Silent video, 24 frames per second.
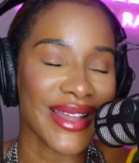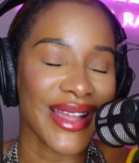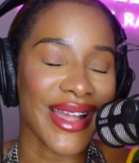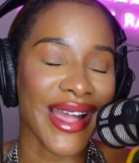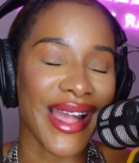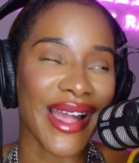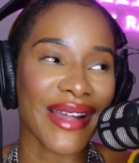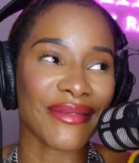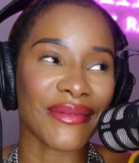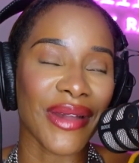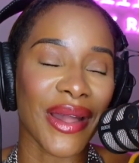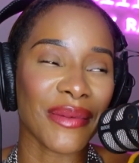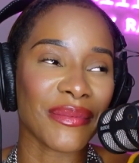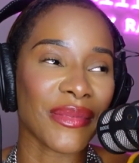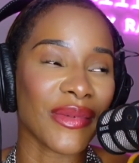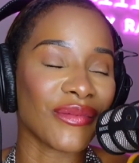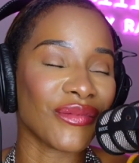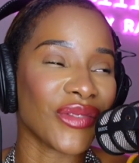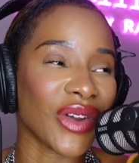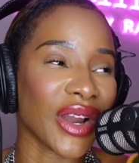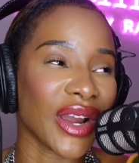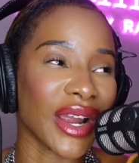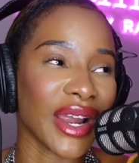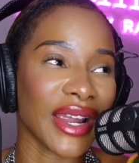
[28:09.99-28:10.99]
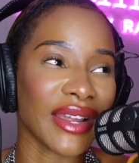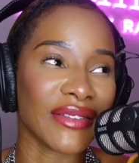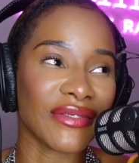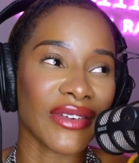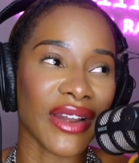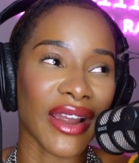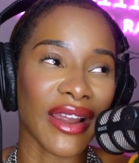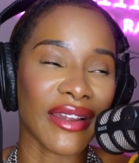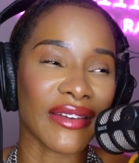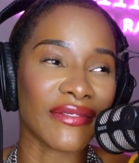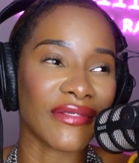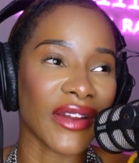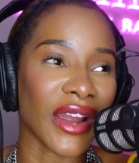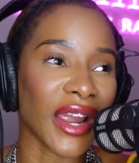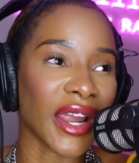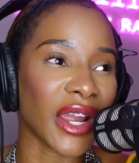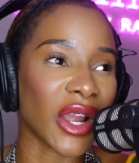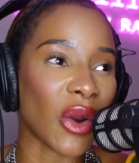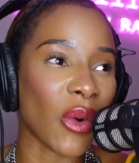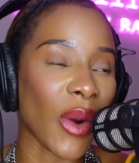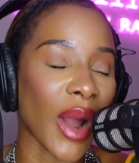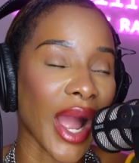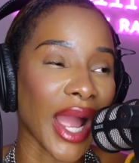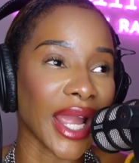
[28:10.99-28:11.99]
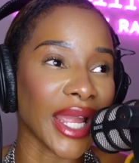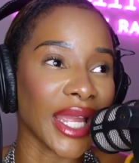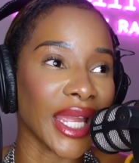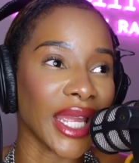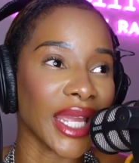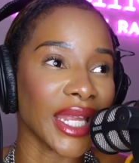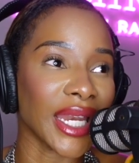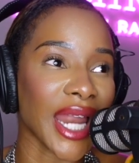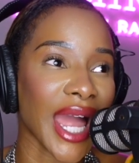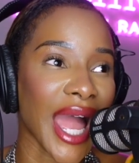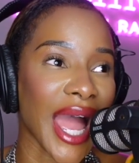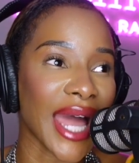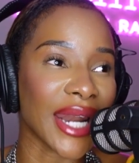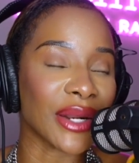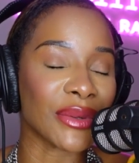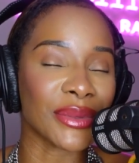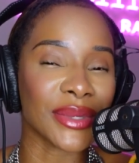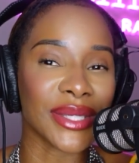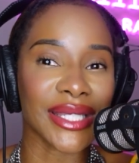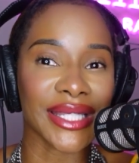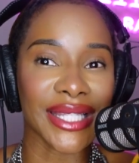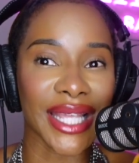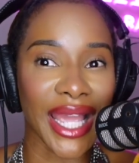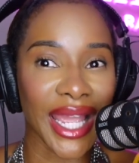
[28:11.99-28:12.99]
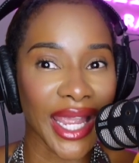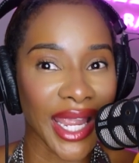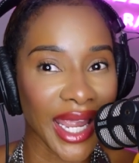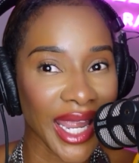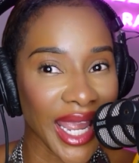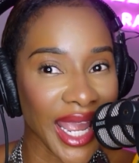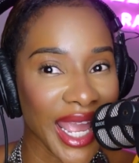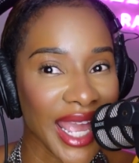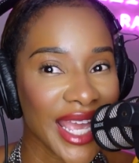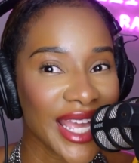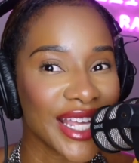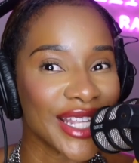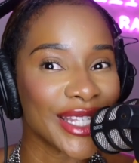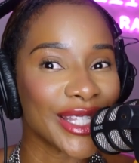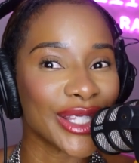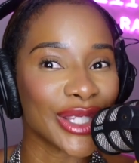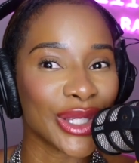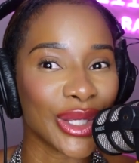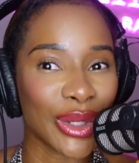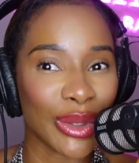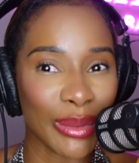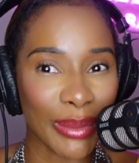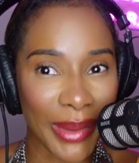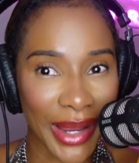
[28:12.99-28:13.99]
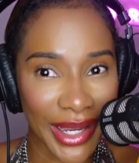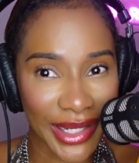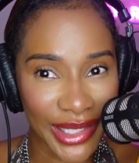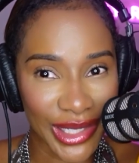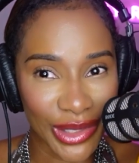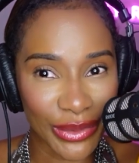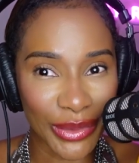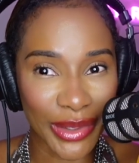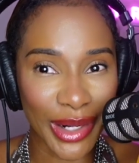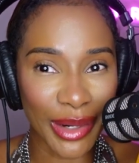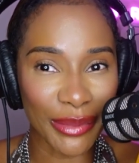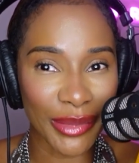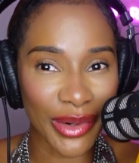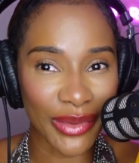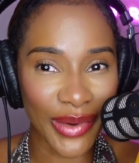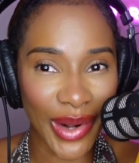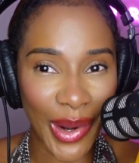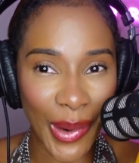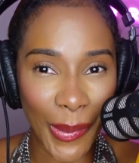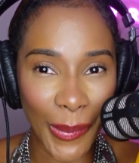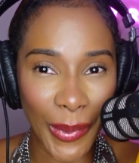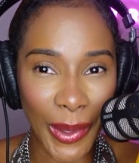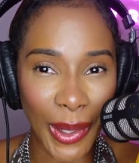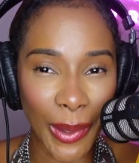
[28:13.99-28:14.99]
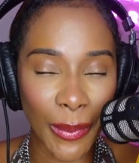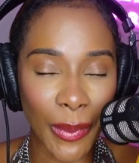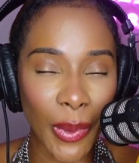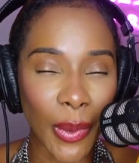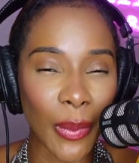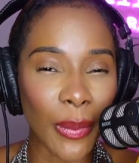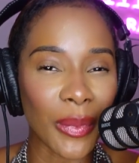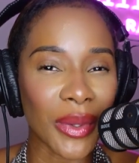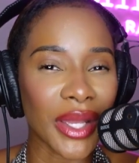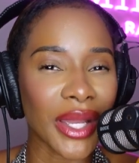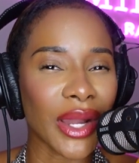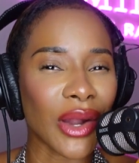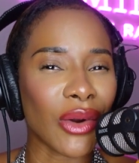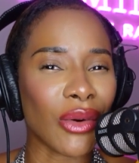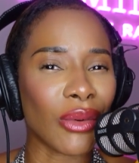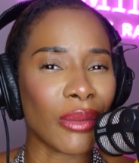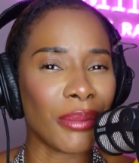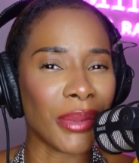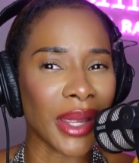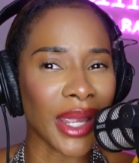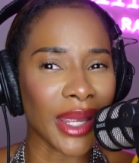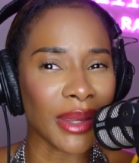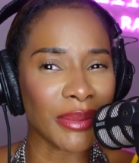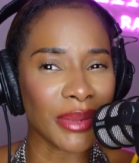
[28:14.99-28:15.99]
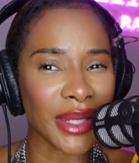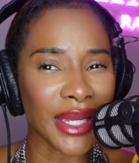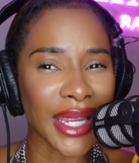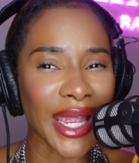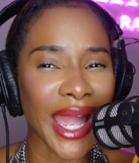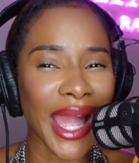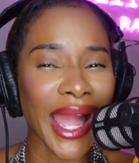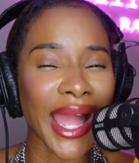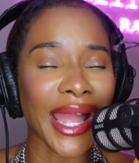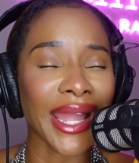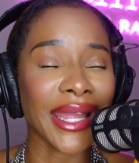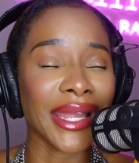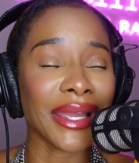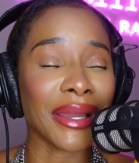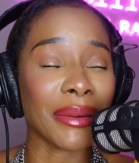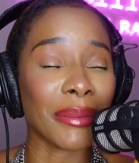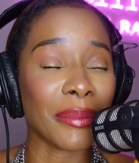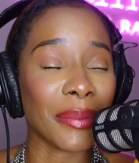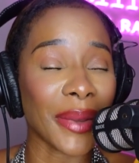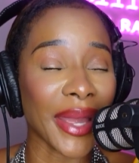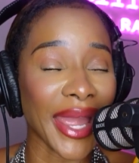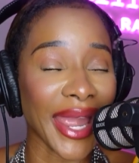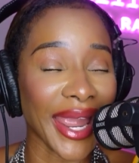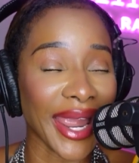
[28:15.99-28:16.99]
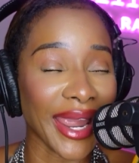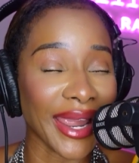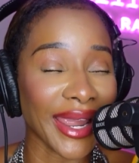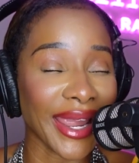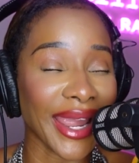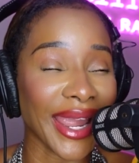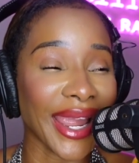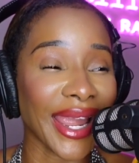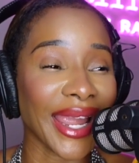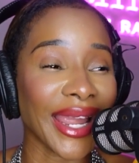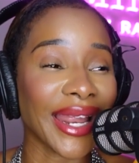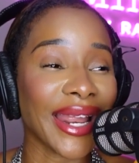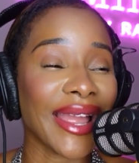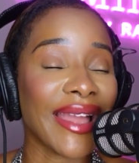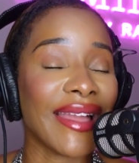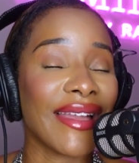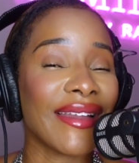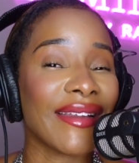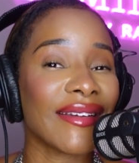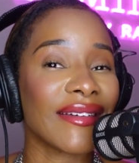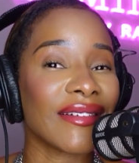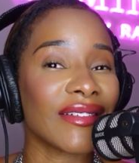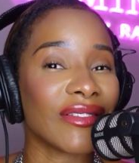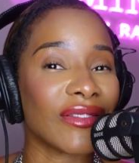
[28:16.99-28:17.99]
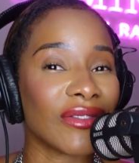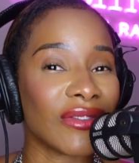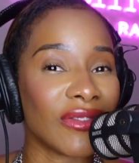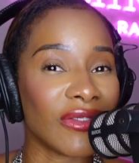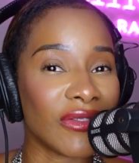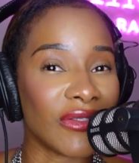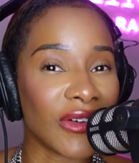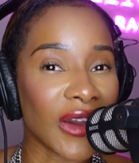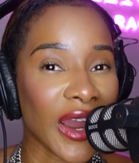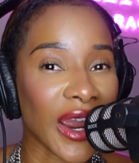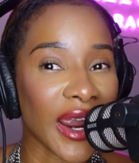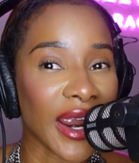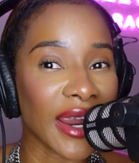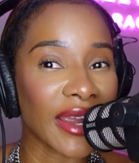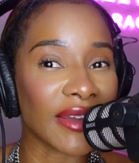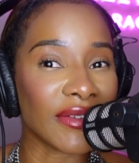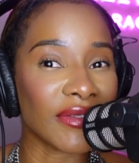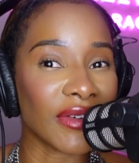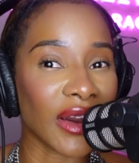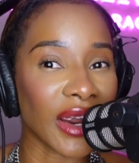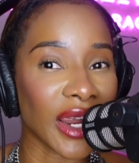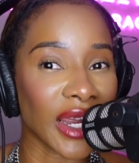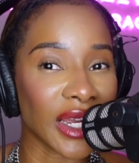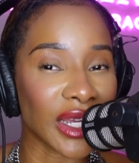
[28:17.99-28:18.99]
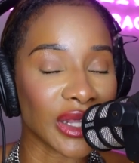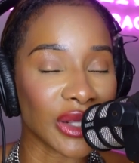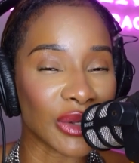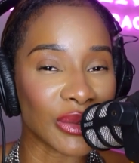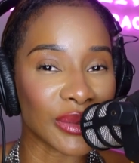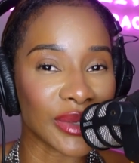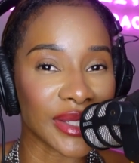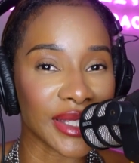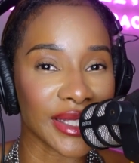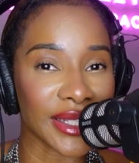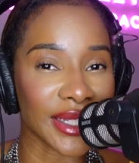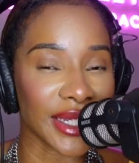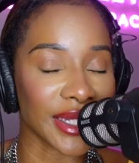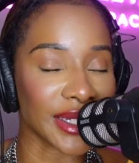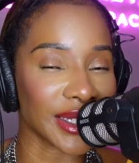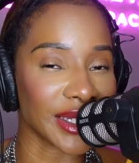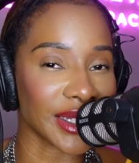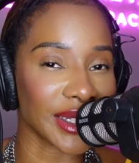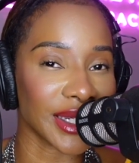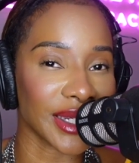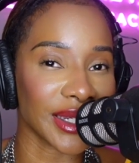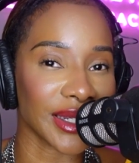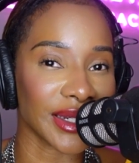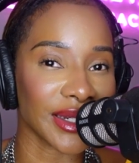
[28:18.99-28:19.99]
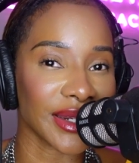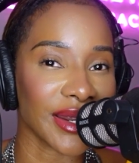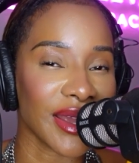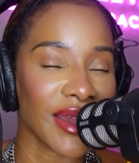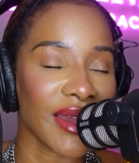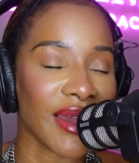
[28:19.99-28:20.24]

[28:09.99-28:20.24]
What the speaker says: I'm very, very, very quiet. I don't say too much when I'm around people, but oh baby, I am paying very, very close attention.